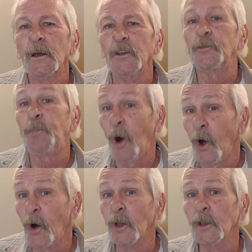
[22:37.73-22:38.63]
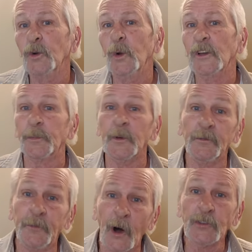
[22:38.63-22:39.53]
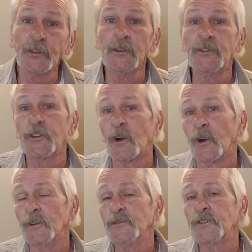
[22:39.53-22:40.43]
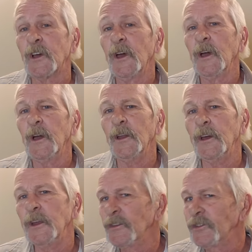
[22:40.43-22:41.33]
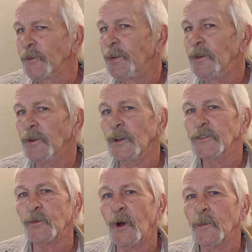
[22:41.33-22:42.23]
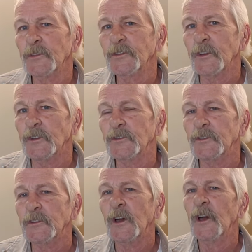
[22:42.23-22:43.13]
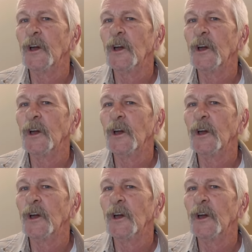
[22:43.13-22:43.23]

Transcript: It's Paul who has been falsely charged and in his appeal as a Roman citizen